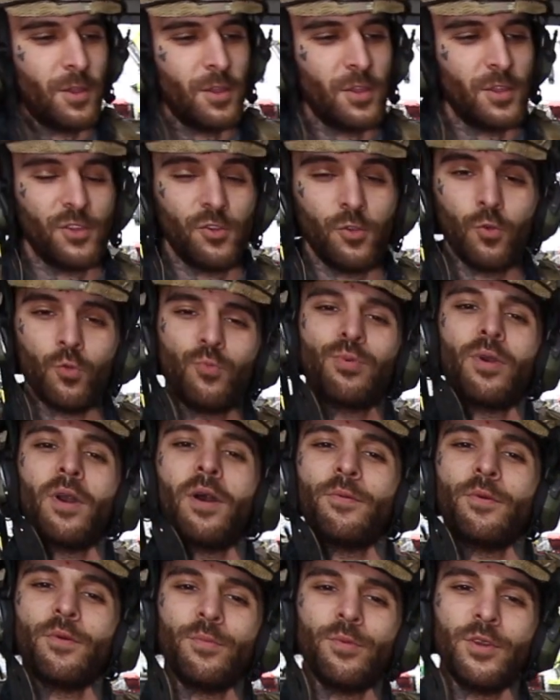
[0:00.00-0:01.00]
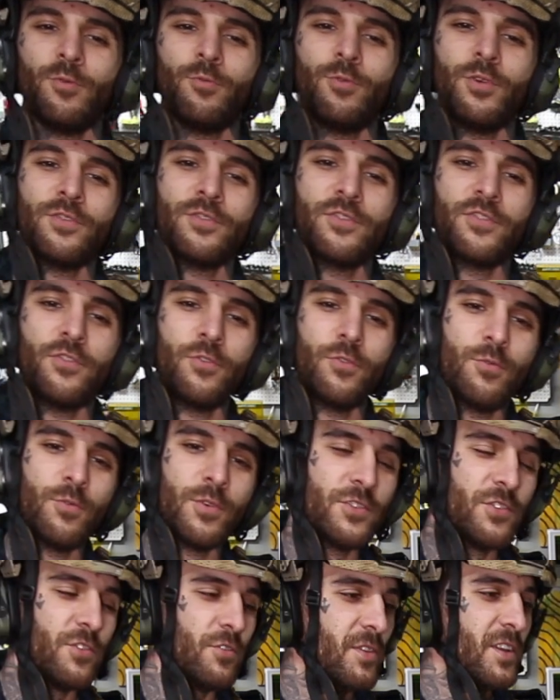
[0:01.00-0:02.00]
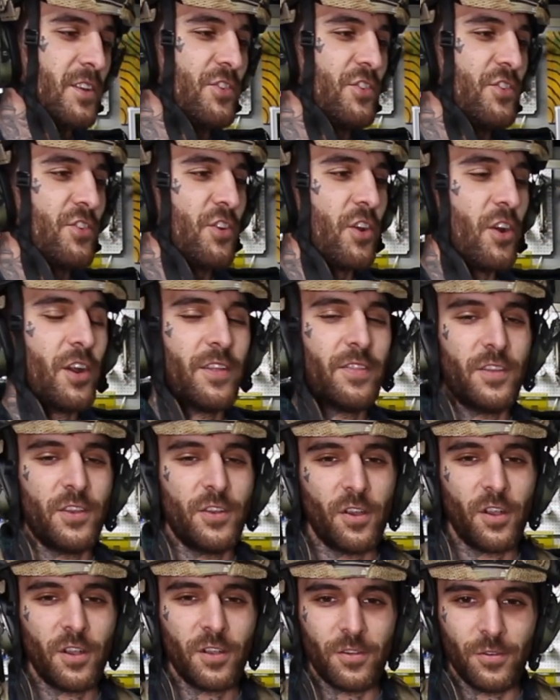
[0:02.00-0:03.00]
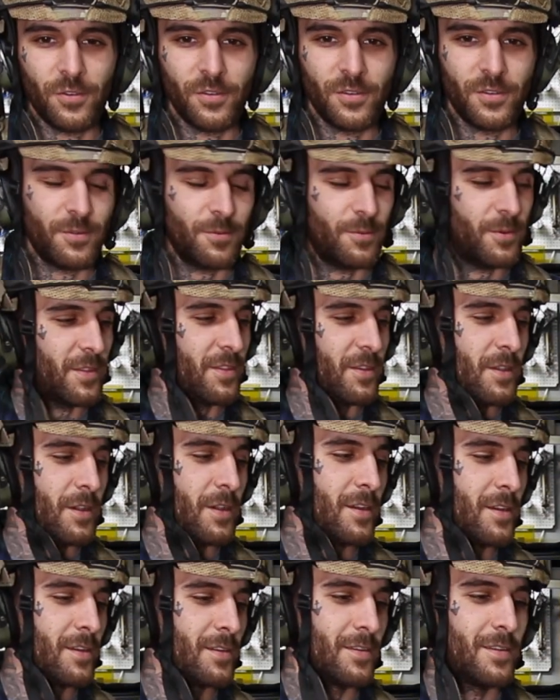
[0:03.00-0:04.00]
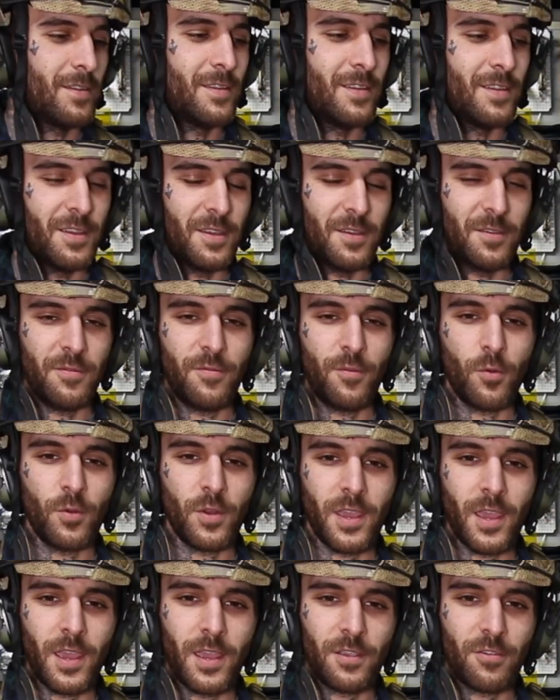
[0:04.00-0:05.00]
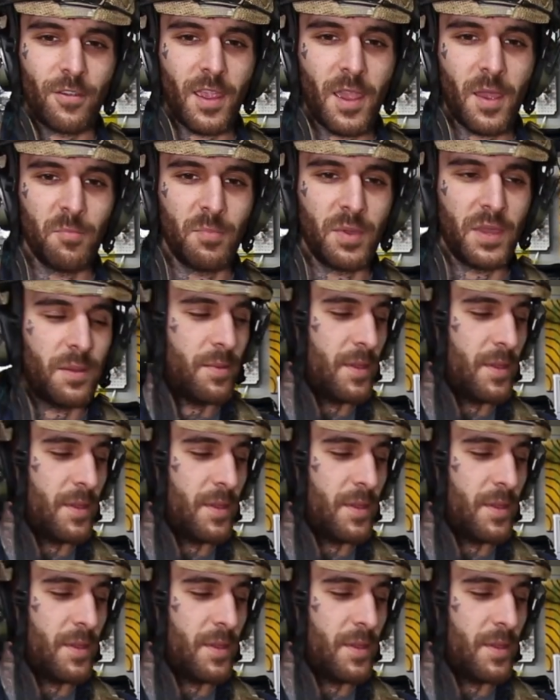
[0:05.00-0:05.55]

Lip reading: You probably will too once you get shot in the knuckle with a 48 gram BB.